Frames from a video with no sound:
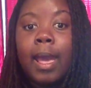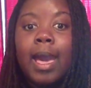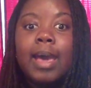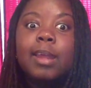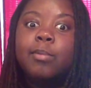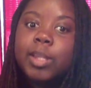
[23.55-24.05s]

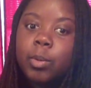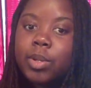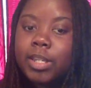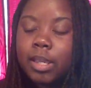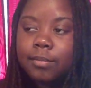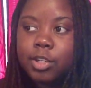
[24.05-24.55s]
and I really
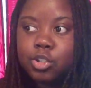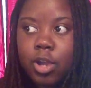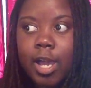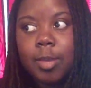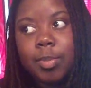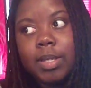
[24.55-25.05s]
wanted to give it a
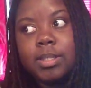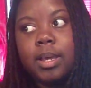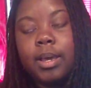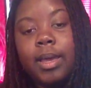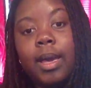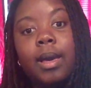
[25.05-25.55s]
try because
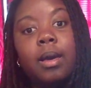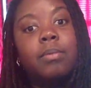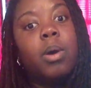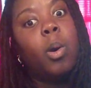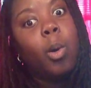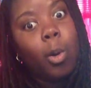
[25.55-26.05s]
I
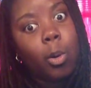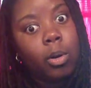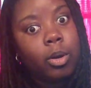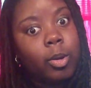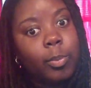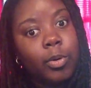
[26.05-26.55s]
have
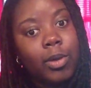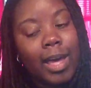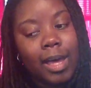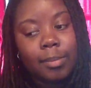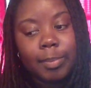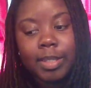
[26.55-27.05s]
horrible
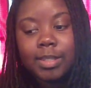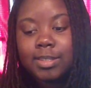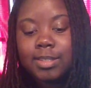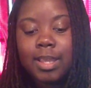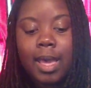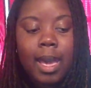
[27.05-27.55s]

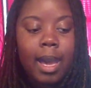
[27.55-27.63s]
habits.